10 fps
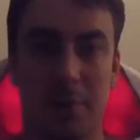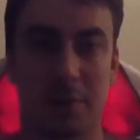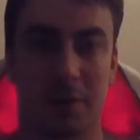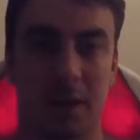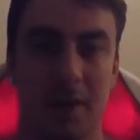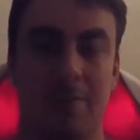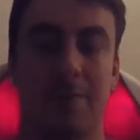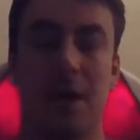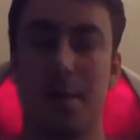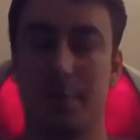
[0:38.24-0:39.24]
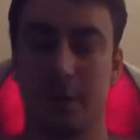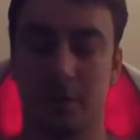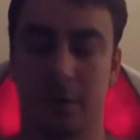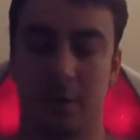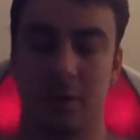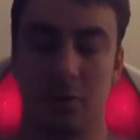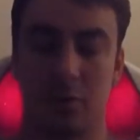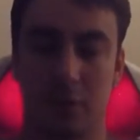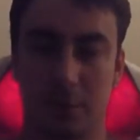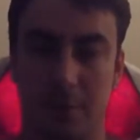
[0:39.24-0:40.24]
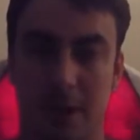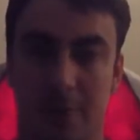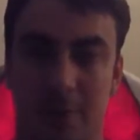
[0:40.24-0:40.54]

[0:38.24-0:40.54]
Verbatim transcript: I'm just kind of vibing out here enjoying the back